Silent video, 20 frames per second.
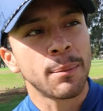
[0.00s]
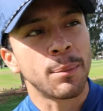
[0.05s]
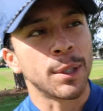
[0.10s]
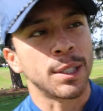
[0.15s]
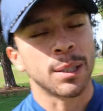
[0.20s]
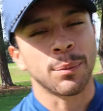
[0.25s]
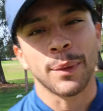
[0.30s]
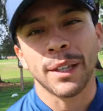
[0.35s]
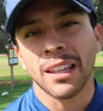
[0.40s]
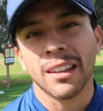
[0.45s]

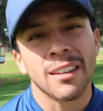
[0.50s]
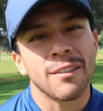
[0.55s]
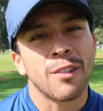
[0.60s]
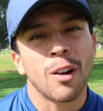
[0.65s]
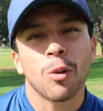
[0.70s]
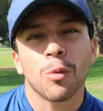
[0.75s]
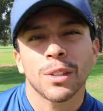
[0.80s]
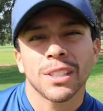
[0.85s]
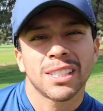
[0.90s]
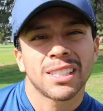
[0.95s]
but to me, it
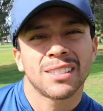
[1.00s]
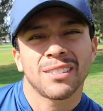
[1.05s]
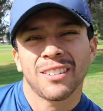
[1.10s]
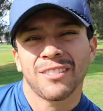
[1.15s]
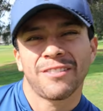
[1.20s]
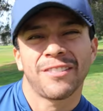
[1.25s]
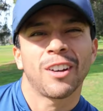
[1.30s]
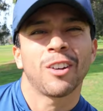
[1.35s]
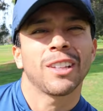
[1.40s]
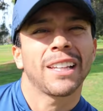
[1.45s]
always
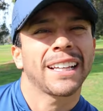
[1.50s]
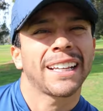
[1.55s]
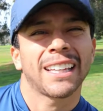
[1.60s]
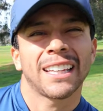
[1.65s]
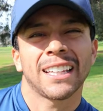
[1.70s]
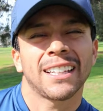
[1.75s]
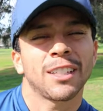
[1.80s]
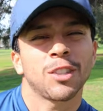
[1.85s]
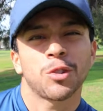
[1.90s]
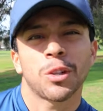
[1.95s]
felt like
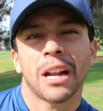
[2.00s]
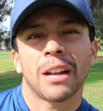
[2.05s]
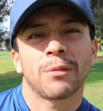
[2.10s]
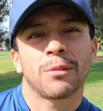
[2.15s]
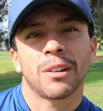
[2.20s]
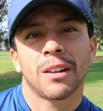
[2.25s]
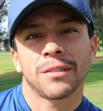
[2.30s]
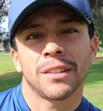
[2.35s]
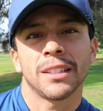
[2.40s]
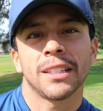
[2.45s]
hitting
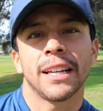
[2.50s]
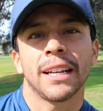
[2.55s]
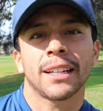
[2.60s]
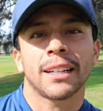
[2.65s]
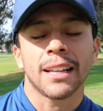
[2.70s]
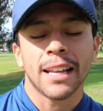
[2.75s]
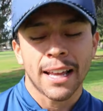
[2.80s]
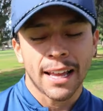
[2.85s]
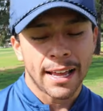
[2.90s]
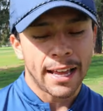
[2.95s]
driver off the
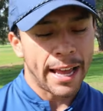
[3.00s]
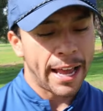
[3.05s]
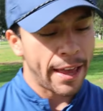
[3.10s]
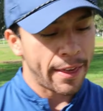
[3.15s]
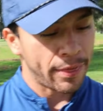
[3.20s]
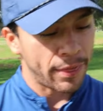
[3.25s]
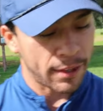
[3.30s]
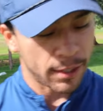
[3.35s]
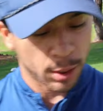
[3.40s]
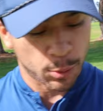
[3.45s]
deck.
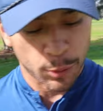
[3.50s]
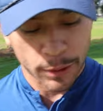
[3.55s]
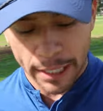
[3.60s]
And this